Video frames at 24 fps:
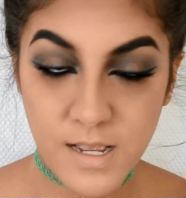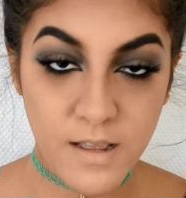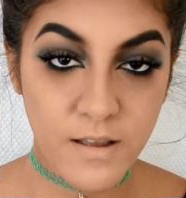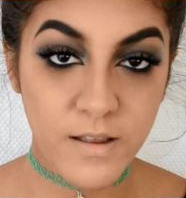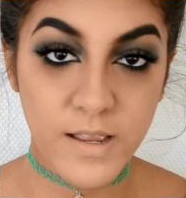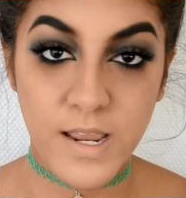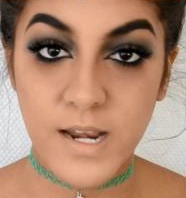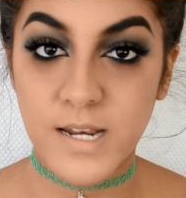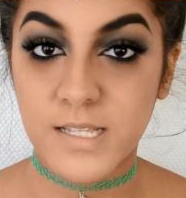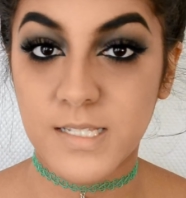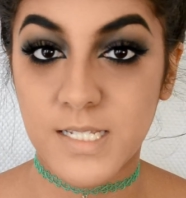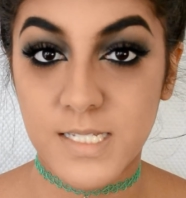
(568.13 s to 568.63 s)

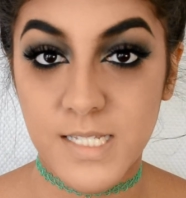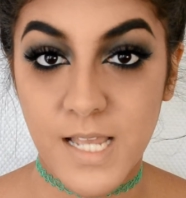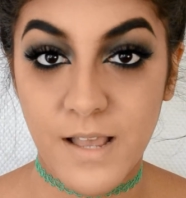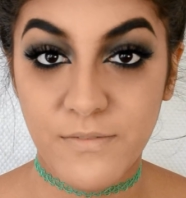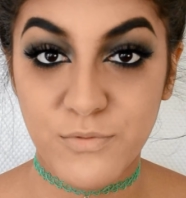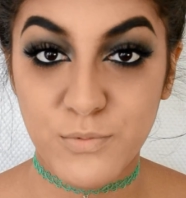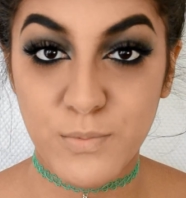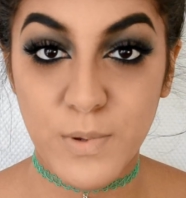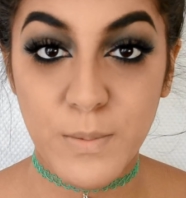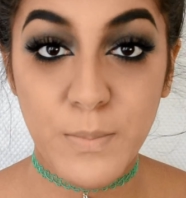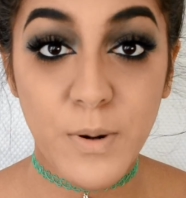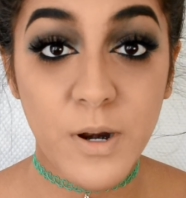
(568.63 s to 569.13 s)
Again, it doesn't
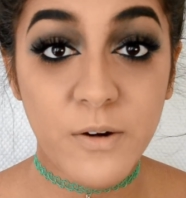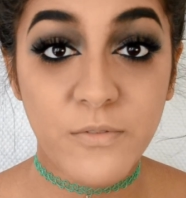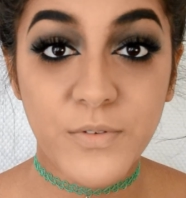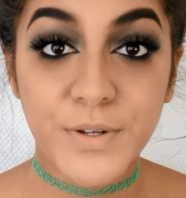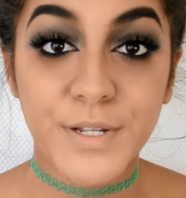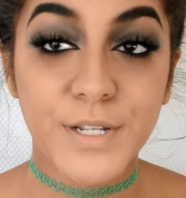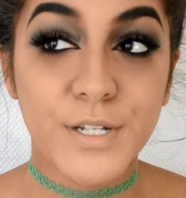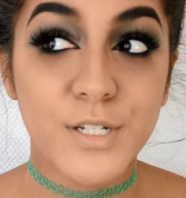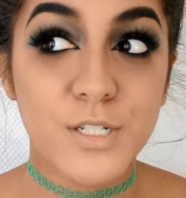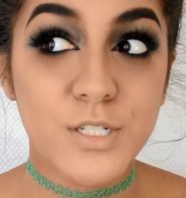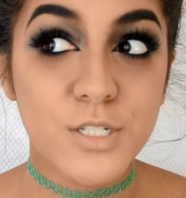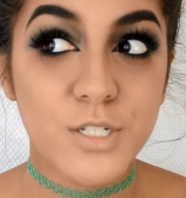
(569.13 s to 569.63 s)
have to be
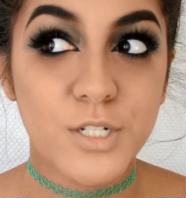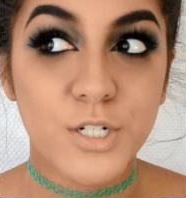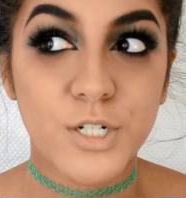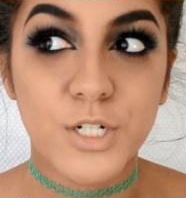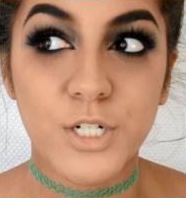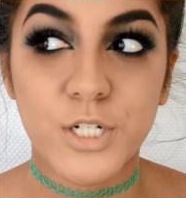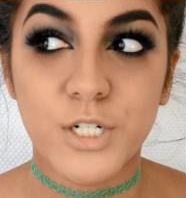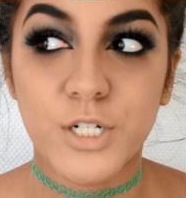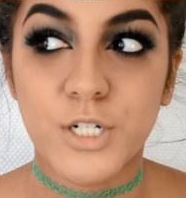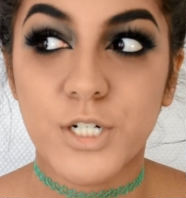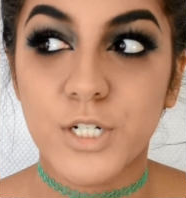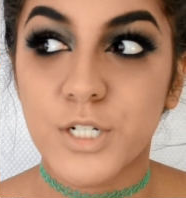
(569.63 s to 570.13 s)
perfect because
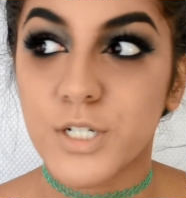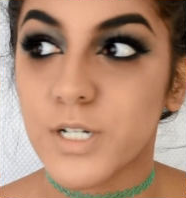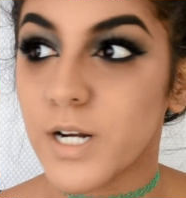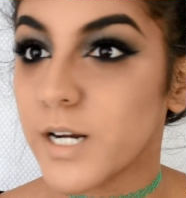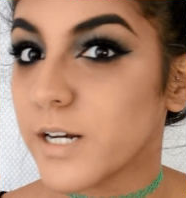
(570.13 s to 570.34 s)
you're